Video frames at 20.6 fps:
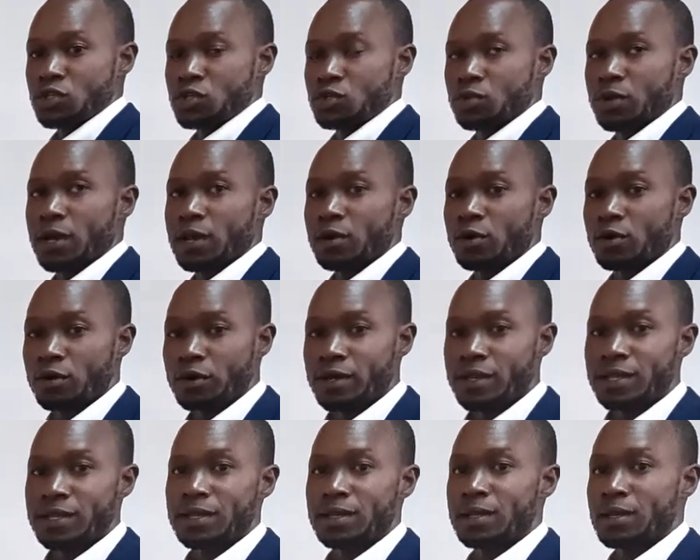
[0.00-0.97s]
You can
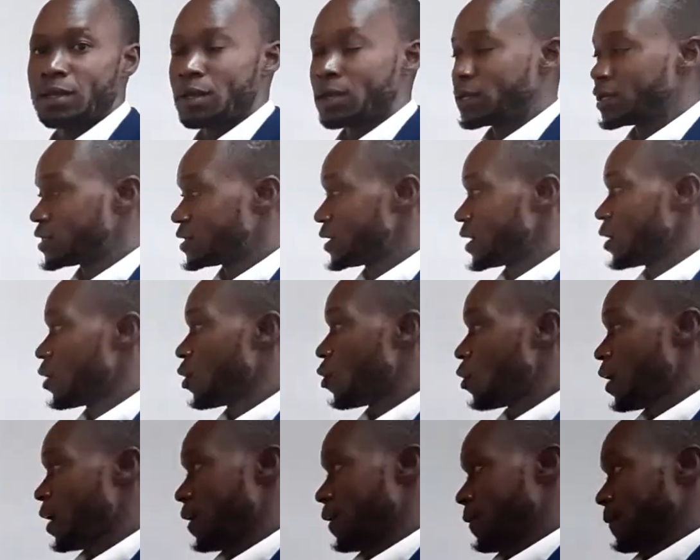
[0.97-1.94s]
only take
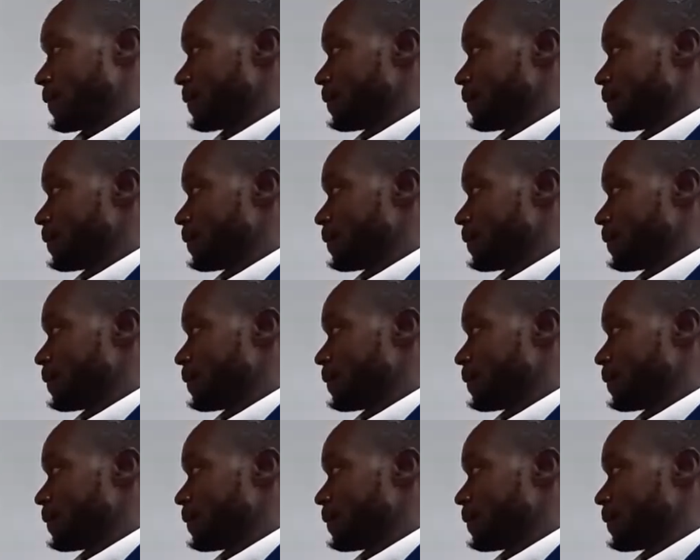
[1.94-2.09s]
one.